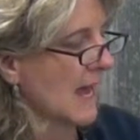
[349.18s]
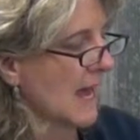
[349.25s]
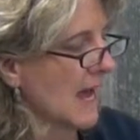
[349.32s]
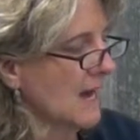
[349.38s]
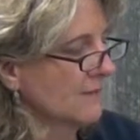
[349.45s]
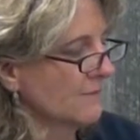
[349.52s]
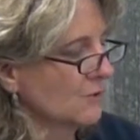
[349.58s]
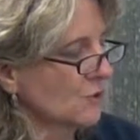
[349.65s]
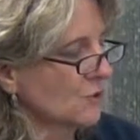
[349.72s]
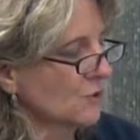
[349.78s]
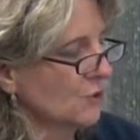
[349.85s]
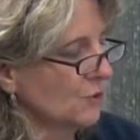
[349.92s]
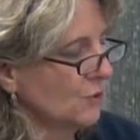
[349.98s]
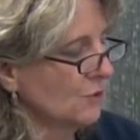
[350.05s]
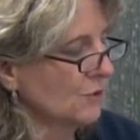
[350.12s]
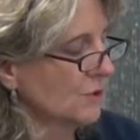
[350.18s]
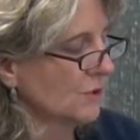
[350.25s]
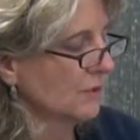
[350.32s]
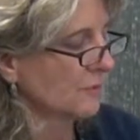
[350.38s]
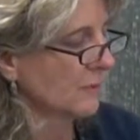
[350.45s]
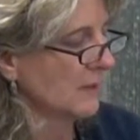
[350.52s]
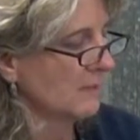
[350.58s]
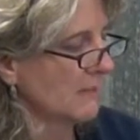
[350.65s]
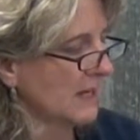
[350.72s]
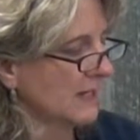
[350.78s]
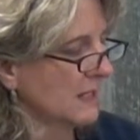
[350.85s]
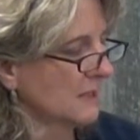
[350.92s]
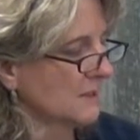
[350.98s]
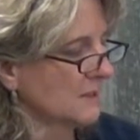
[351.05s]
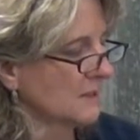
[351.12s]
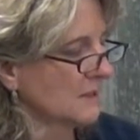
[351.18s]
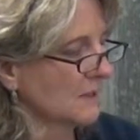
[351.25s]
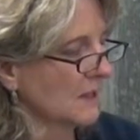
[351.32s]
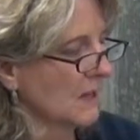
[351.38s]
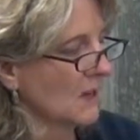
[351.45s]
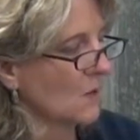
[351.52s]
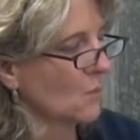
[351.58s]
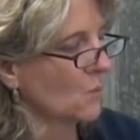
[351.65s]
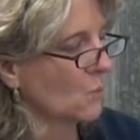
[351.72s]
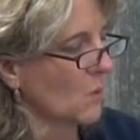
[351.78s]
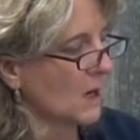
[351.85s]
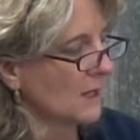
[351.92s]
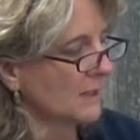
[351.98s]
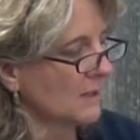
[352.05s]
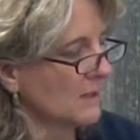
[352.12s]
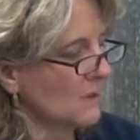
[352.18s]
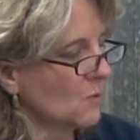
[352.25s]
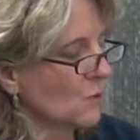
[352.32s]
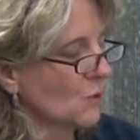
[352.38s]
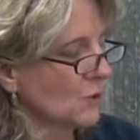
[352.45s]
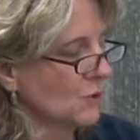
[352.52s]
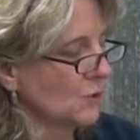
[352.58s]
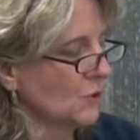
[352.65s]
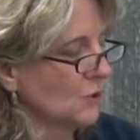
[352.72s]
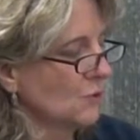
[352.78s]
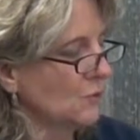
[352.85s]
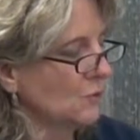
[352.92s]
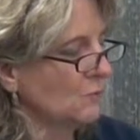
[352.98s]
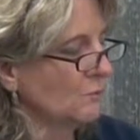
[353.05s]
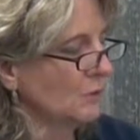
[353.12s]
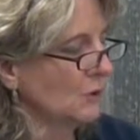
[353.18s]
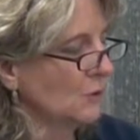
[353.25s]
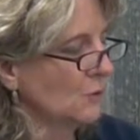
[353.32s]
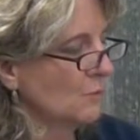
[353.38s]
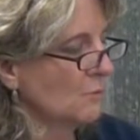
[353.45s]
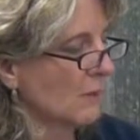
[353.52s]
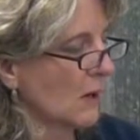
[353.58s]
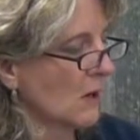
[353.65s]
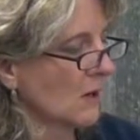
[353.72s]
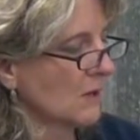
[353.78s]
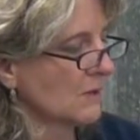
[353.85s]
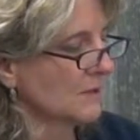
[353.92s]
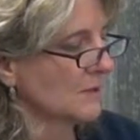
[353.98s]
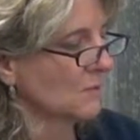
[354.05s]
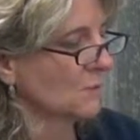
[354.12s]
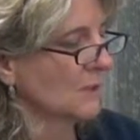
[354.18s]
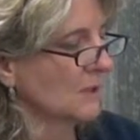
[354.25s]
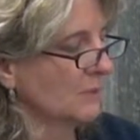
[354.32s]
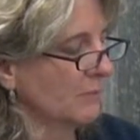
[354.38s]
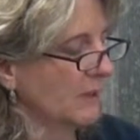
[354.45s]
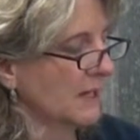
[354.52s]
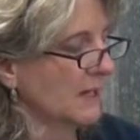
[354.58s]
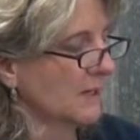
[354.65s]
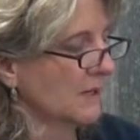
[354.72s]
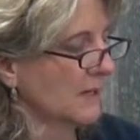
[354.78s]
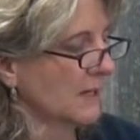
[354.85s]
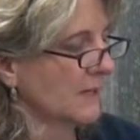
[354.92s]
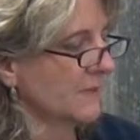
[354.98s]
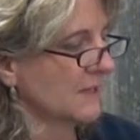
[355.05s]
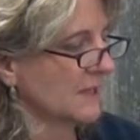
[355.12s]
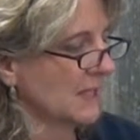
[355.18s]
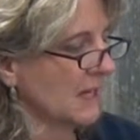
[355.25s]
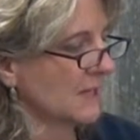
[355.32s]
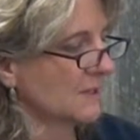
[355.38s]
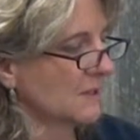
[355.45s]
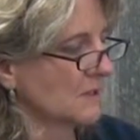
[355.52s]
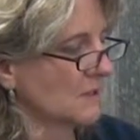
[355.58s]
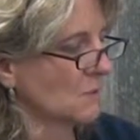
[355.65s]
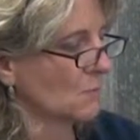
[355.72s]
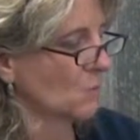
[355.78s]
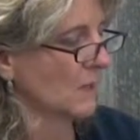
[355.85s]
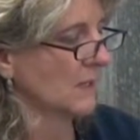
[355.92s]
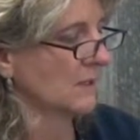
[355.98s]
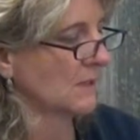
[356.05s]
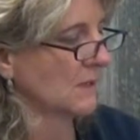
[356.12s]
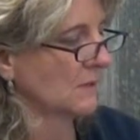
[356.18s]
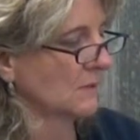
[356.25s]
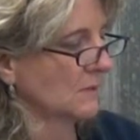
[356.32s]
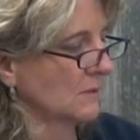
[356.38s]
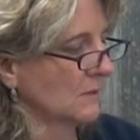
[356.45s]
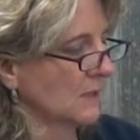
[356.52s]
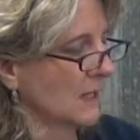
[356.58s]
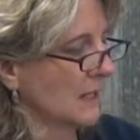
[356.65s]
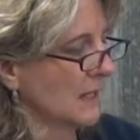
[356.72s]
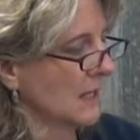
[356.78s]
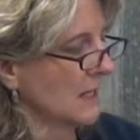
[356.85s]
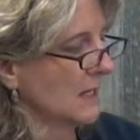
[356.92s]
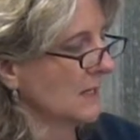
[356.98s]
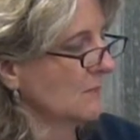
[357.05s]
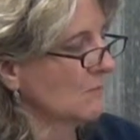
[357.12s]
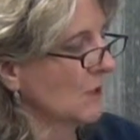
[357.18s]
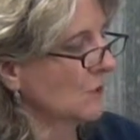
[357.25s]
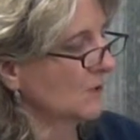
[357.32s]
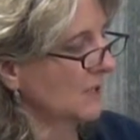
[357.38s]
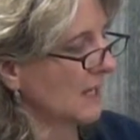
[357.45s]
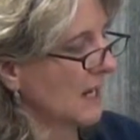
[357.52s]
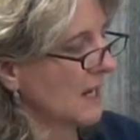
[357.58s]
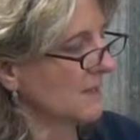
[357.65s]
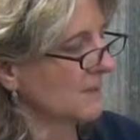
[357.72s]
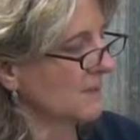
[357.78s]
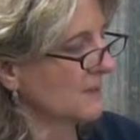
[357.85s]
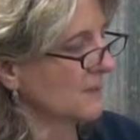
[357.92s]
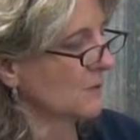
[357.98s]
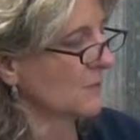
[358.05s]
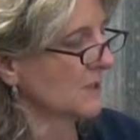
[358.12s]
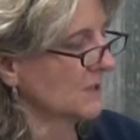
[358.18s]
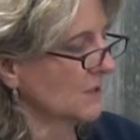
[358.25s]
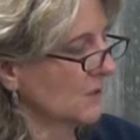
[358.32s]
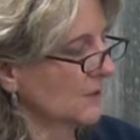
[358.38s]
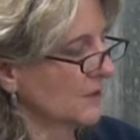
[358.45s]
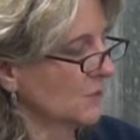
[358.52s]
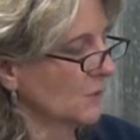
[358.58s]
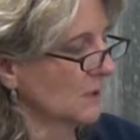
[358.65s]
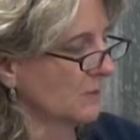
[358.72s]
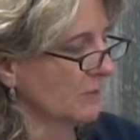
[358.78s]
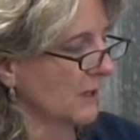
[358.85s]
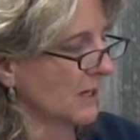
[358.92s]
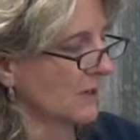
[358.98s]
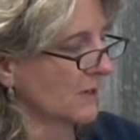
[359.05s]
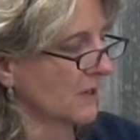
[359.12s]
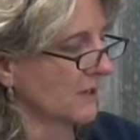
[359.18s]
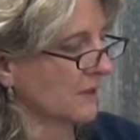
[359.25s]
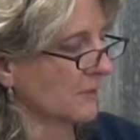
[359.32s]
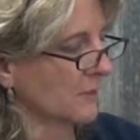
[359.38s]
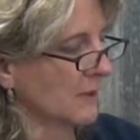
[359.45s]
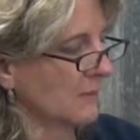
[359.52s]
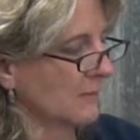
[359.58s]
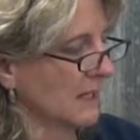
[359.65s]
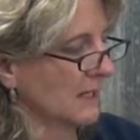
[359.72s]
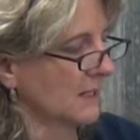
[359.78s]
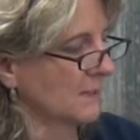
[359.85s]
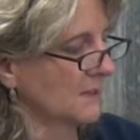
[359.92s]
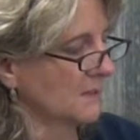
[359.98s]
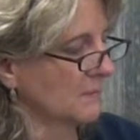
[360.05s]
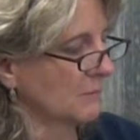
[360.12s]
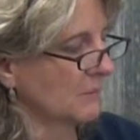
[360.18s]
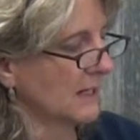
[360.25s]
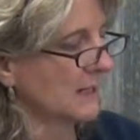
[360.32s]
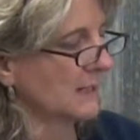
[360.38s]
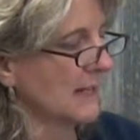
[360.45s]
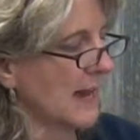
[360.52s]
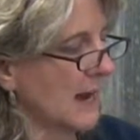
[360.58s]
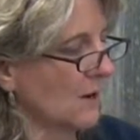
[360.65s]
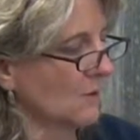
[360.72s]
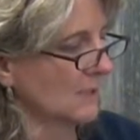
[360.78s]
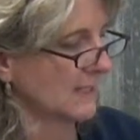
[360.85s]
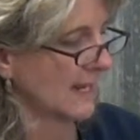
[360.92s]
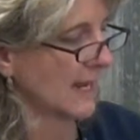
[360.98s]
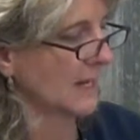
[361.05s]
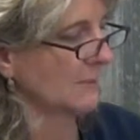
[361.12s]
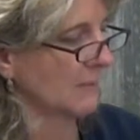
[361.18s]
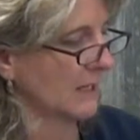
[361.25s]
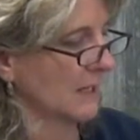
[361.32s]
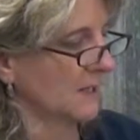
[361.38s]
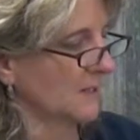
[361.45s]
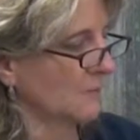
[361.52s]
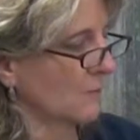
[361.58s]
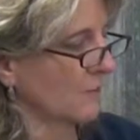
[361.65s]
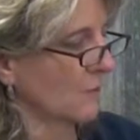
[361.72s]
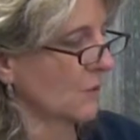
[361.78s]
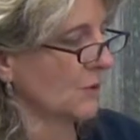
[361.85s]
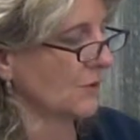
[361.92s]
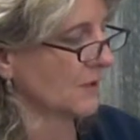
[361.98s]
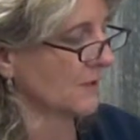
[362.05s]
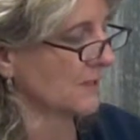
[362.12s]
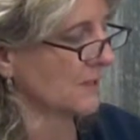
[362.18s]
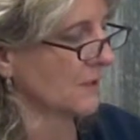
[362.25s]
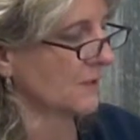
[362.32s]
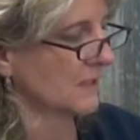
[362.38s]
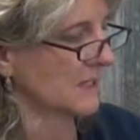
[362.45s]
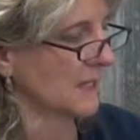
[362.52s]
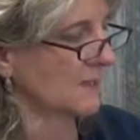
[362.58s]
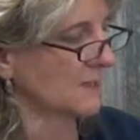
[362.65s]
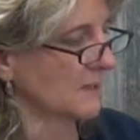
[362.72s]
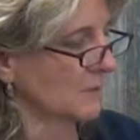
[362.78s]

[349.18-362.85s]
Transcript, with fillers: After two to three minutes, one or two blue bars will appear in the test window. In most cases, the results will appear in three minutes, but allow 10 minutes before you consider the test